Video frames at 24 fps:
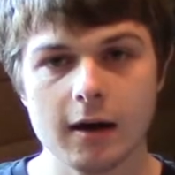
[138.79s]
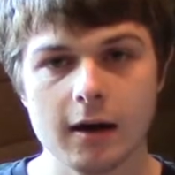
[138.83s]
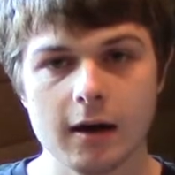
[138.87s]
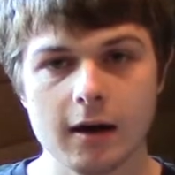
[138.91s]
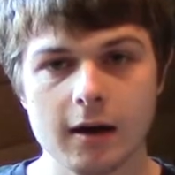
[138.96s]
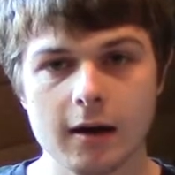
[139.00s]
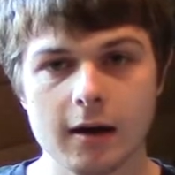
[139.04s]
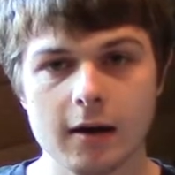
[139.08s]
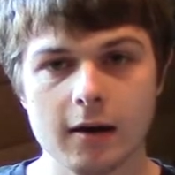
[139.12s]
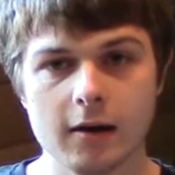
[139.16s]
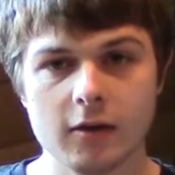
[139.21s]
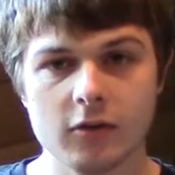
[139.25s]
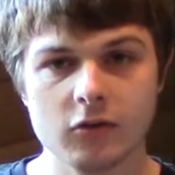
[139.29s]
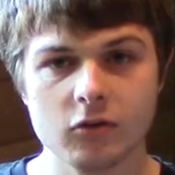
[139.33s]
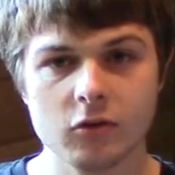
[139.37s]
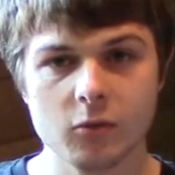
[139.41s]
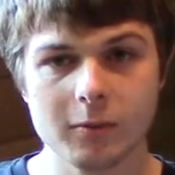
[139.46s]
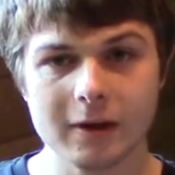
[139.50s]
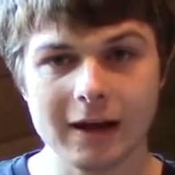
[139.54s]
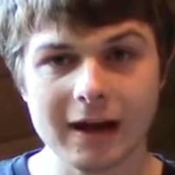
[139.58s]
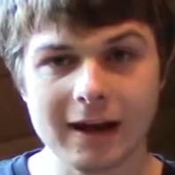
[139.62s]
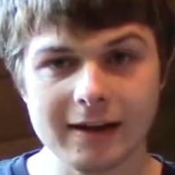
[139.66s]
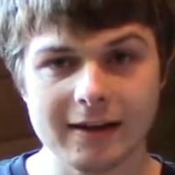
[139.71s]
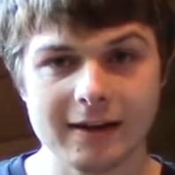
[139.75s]
So
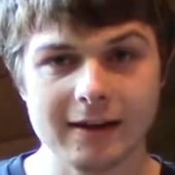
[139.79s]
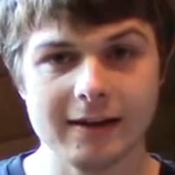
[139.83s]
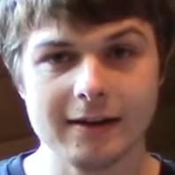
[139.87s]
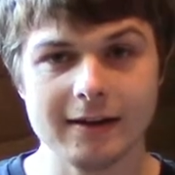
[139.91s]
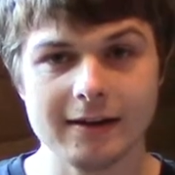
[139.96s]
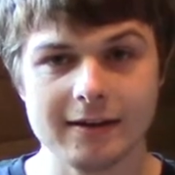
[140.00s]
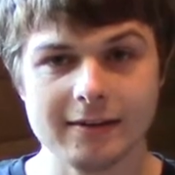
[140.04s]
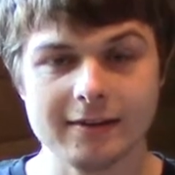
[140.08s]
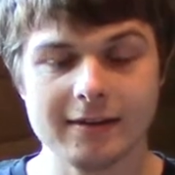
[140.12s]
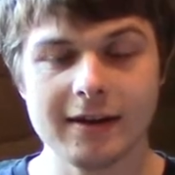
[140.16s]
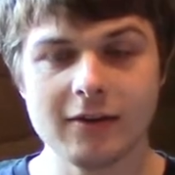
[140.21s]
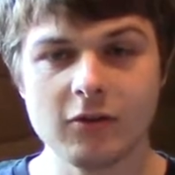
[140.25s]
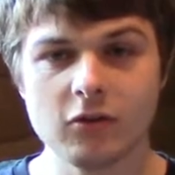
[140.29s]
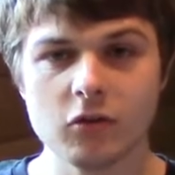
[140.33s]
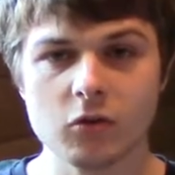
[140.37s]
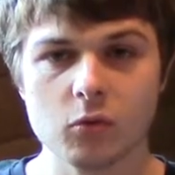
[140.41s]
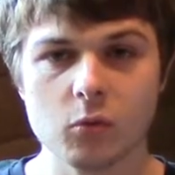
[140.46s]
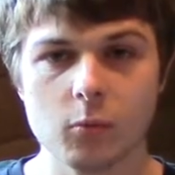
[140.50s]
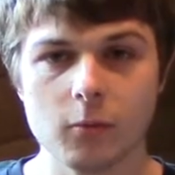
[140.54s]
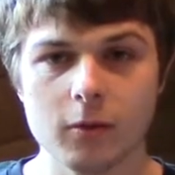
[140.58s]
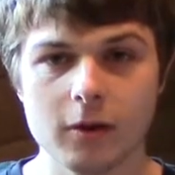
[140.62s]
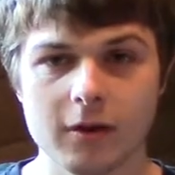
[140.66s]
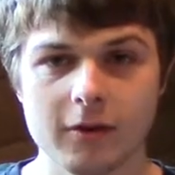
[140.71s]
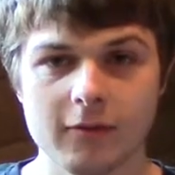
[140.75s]
what I did is I
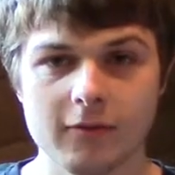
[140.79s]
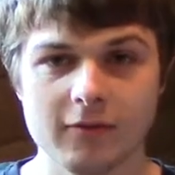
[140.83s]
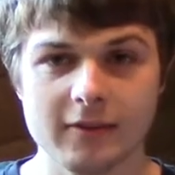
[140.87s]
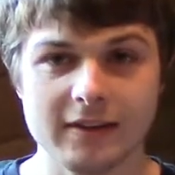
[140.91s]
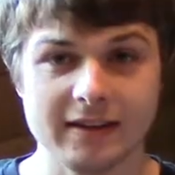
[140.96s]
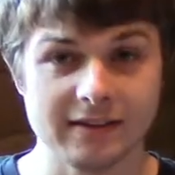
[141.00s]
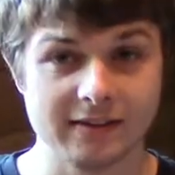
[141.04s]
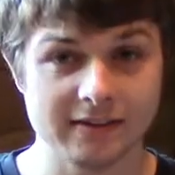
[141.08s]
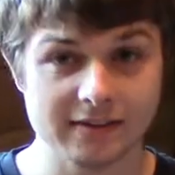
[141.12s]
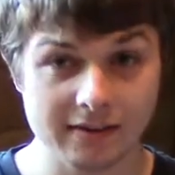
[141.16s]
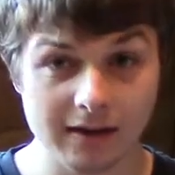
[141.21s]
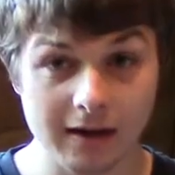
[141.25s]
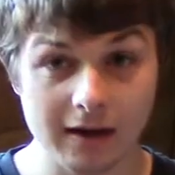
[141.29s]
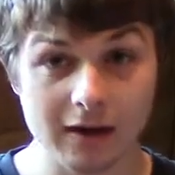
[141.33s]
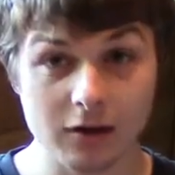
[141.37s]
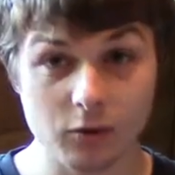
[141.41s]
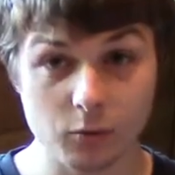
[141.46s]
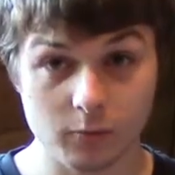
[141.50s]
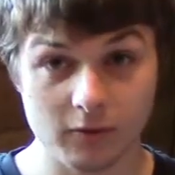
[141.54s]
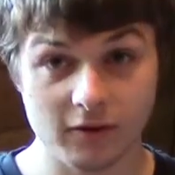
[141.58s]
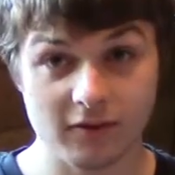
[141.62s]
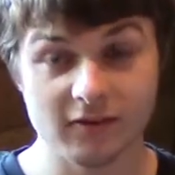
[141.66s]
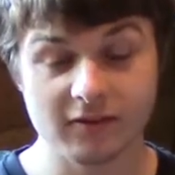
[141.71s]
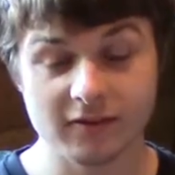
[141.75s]
took one of the
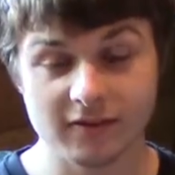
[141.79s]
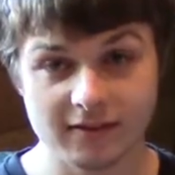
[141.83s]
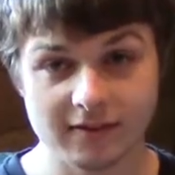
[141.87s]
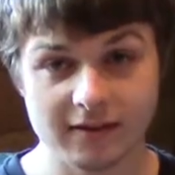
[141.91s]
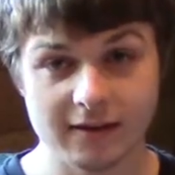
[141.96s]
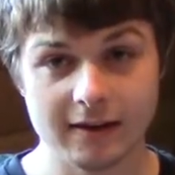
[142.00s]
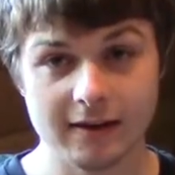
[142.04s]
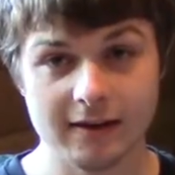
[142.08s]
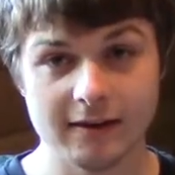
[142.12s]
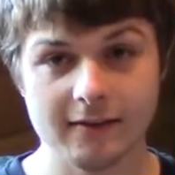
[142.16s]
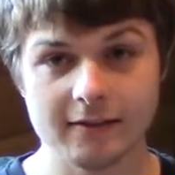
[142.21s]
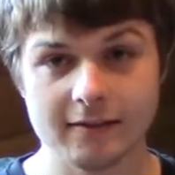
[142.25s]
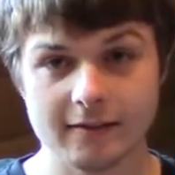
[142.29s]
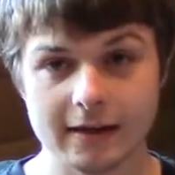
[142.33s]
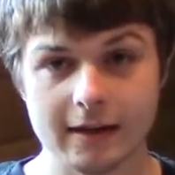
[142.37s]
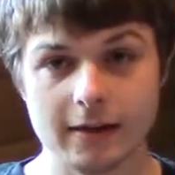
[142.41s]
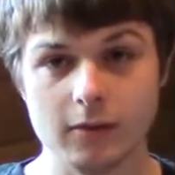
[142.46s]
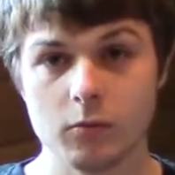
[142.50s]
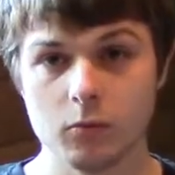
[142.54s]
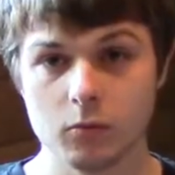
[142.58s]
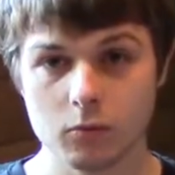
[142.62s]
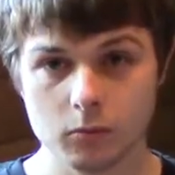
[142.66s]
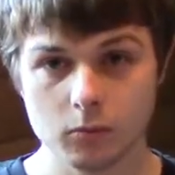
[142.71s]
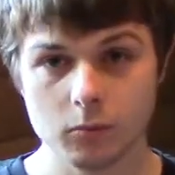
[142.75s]
SolidWorks designs
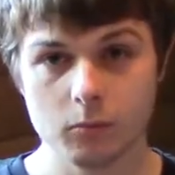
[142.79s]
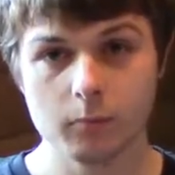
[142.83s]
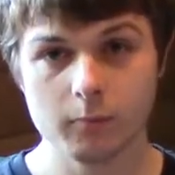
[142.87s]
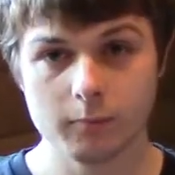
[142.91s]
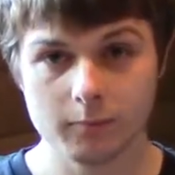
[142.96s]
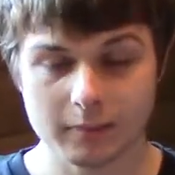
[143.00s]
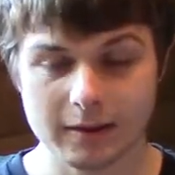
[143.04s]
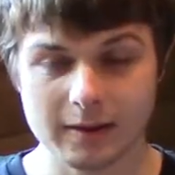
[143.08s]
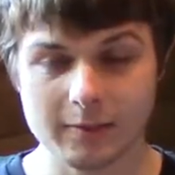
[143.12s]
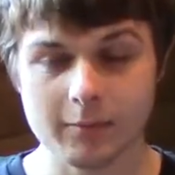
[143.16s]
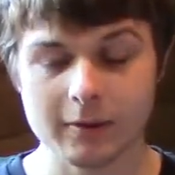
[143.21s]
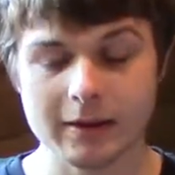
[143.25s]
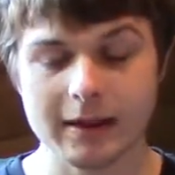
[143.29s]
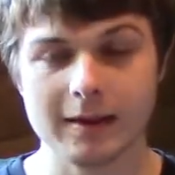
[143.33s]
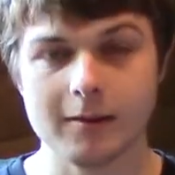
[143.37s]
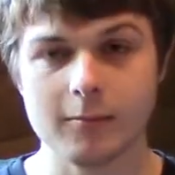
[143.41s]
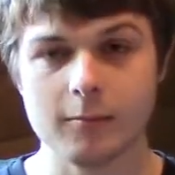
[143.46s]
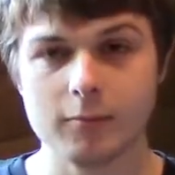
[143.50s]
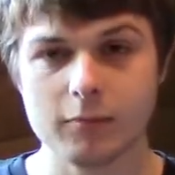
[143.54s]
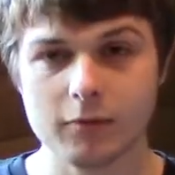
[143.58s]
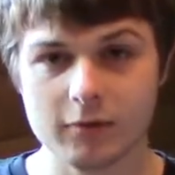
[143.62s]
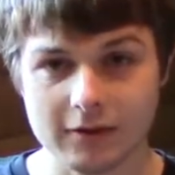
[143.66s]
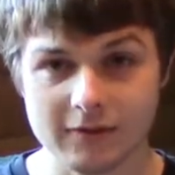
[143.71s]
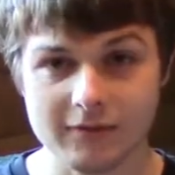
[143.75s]
that people
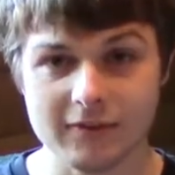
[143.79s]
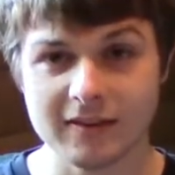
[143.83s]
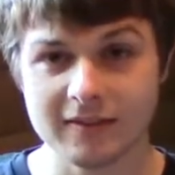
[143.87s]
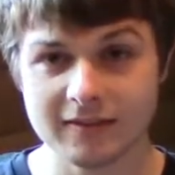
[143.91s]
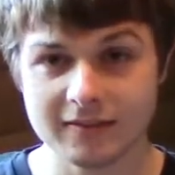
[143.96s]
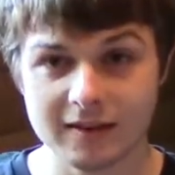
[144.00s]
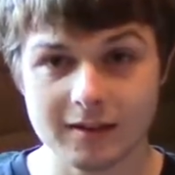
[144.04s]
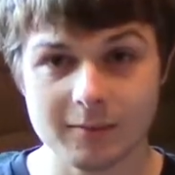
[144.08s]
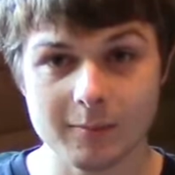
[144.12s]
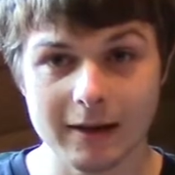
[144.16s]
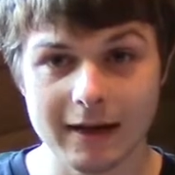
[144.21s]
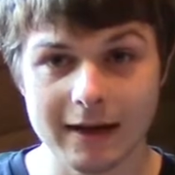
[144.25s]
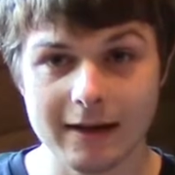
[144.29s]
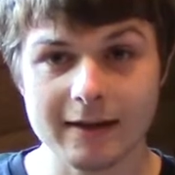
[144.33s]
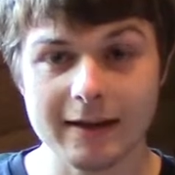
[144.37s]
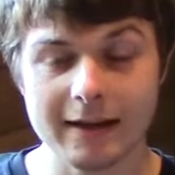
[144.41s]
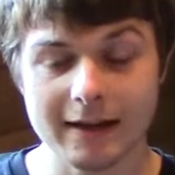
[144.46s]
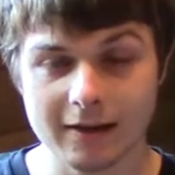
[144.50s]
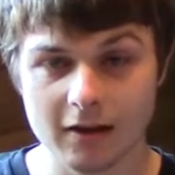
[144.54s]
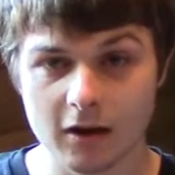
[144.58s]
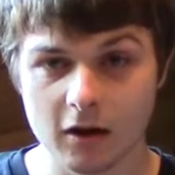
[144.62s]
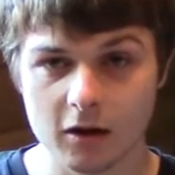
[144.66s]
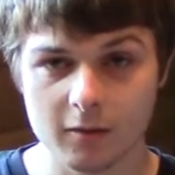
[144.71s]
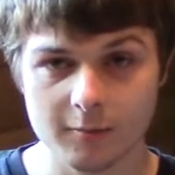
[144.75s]
had previously made
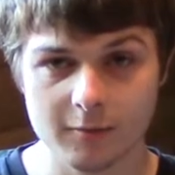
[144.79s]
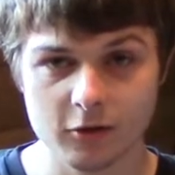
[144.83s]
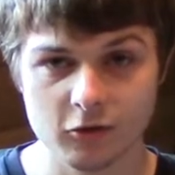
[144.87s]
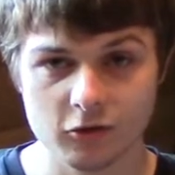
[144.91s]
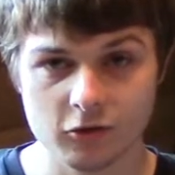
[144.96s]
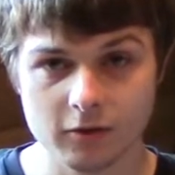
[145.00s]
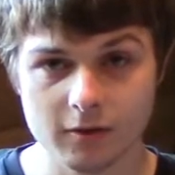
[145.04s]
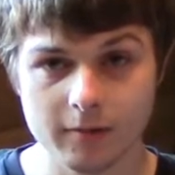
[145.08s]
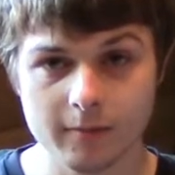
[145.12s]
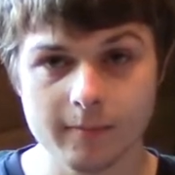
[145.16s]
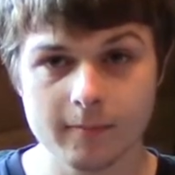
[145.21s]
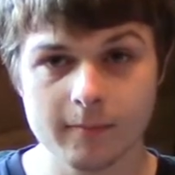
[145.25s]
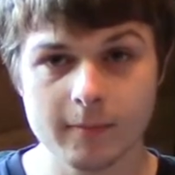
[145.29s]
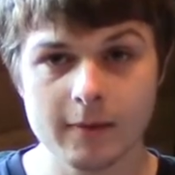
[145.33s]
in Harbinger,